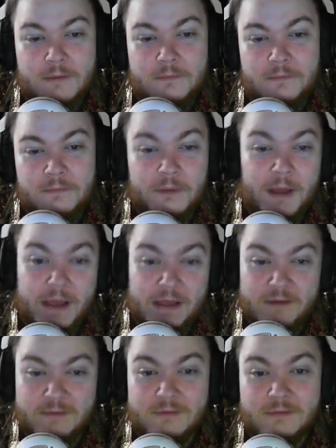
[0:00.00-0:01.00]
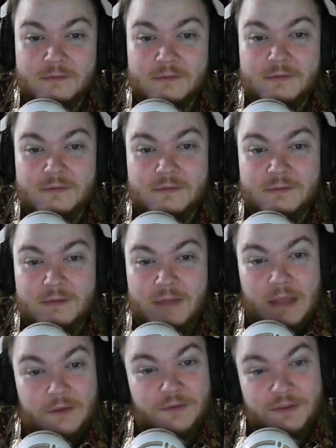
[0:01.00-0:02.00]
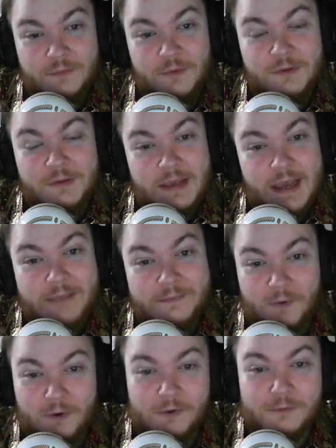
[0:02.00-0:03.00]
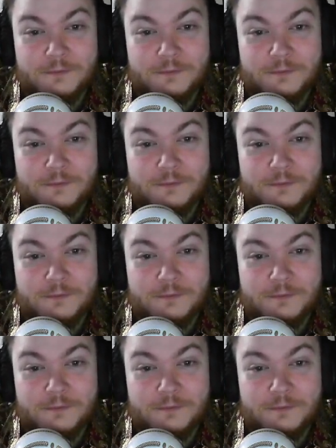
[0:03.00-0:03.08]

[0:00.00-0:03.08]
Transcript: But Nelson was the admiral.